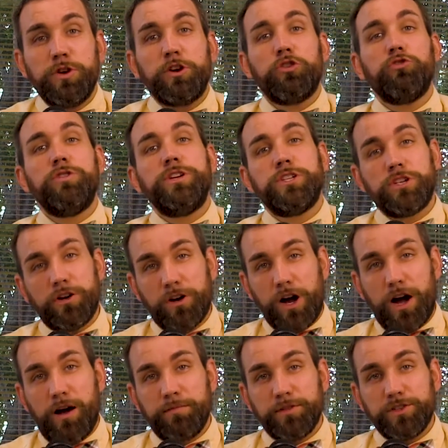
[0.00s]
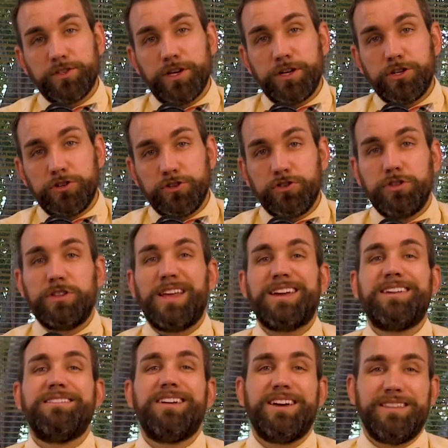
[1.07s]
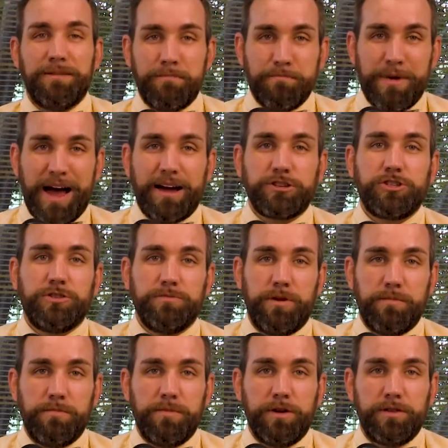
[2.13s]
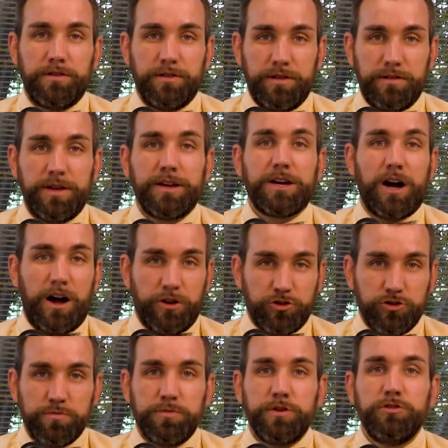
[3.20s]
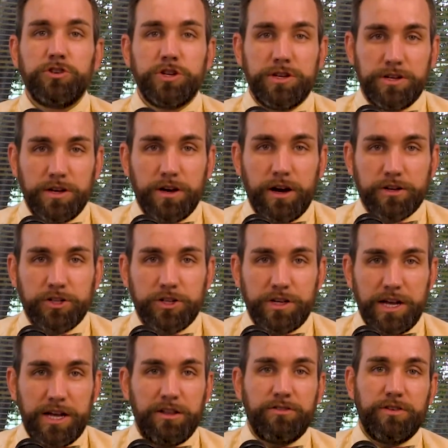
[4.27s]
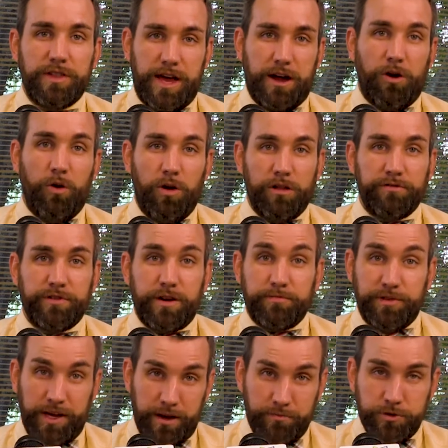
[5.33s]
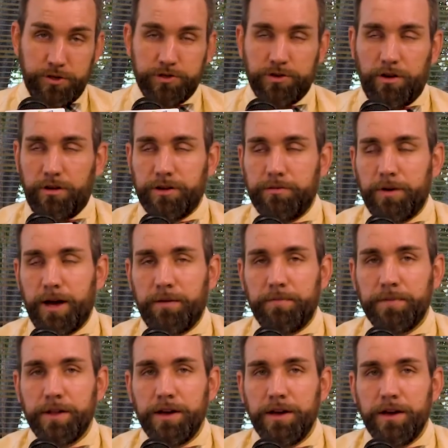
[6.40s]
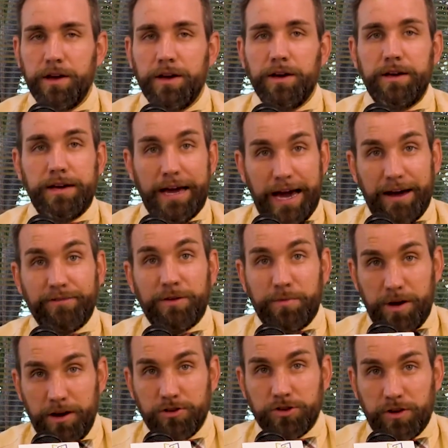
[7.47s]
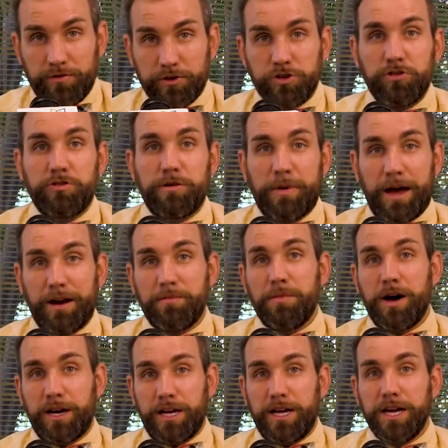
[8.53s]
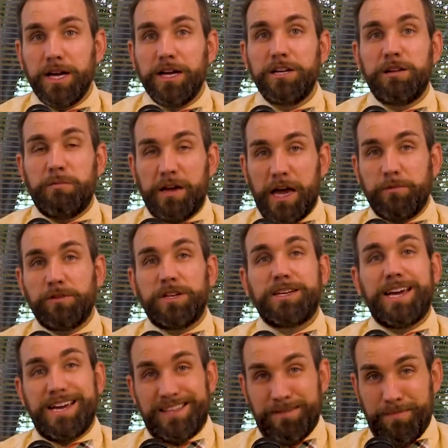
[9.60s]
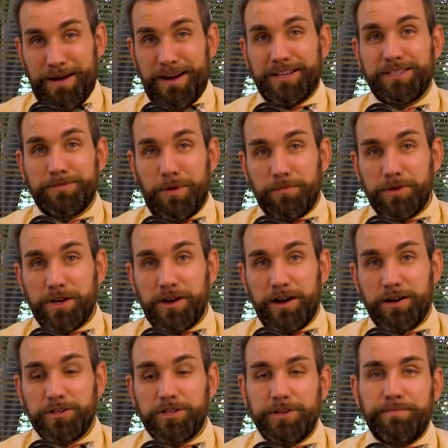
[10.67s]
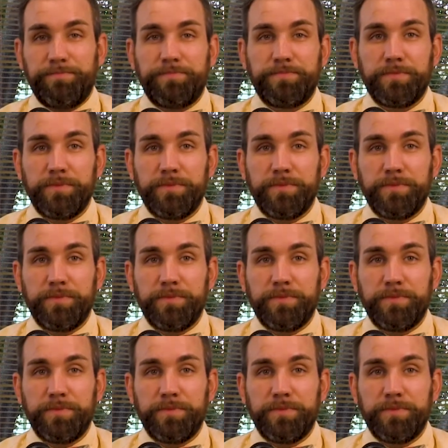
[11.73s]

increase their compensation so that they can take the maximum contribution deduction into that qualified plan we just talked about. You have to pay yourself a certain amount of money to be able to take the maximum deduction.